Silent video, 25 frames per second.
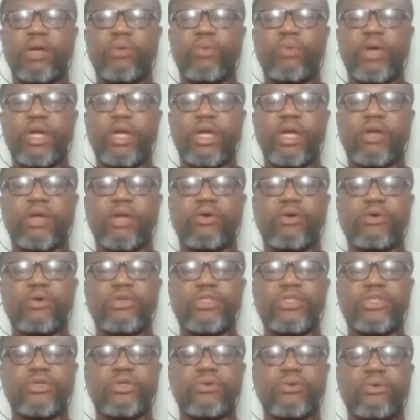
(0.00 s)
in a way
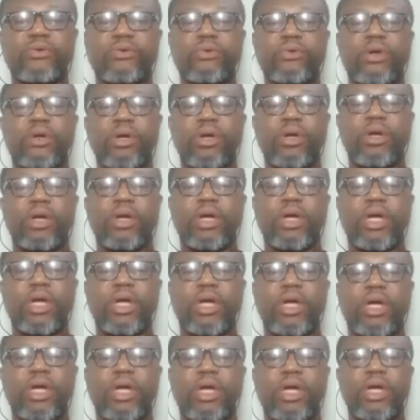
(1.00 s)
that also
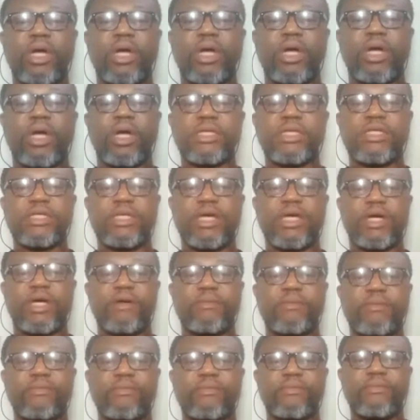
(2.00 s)
ensures that
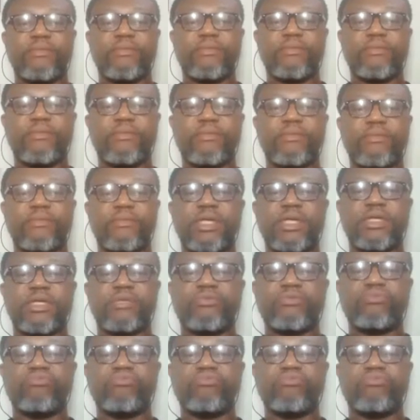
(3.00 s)
there's